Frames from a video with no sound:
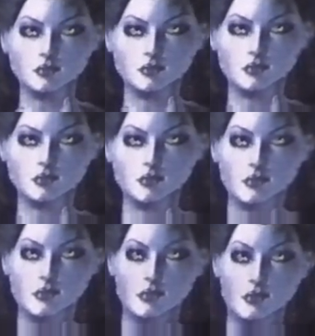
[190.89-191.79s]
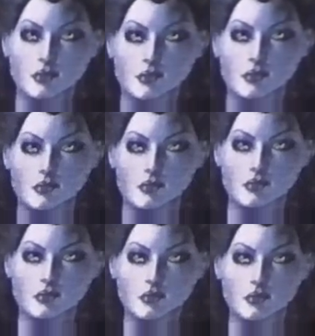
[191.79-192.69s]

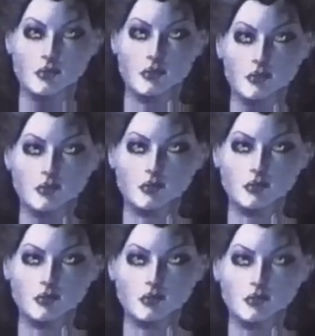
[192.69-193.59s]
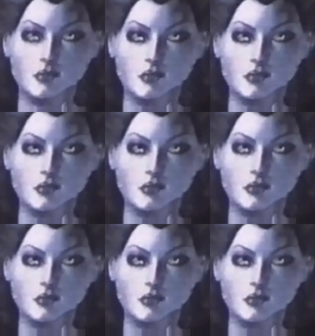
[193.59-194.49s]

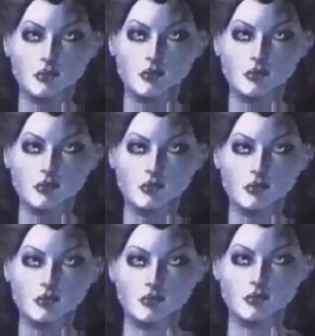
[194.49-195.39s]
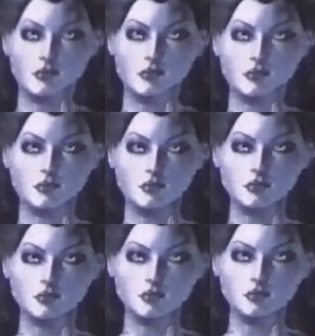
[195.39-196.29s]

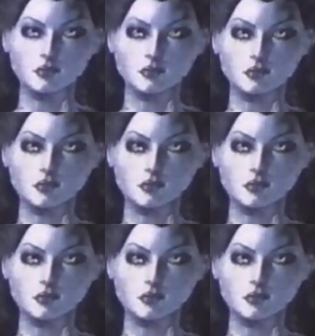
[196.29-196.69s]
The person shown says nothing.